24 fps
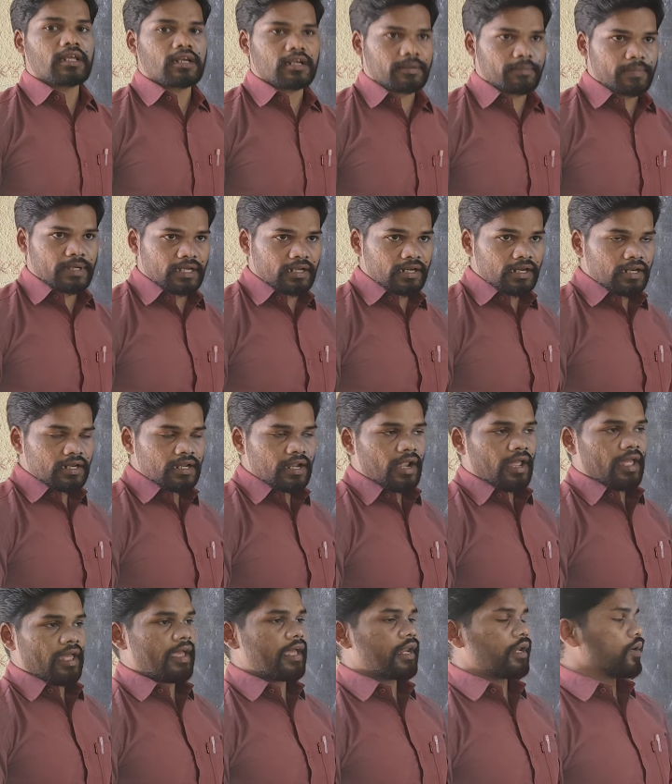rubber,
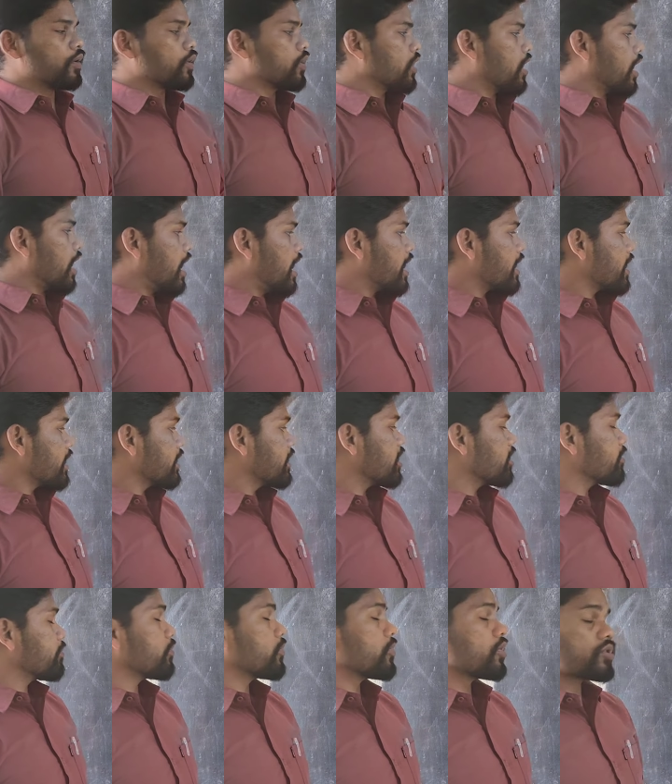and
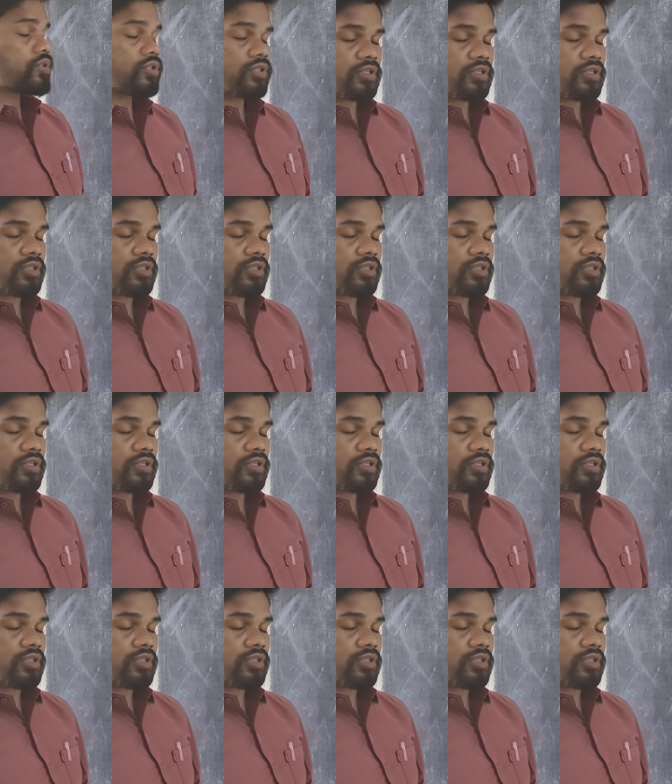another most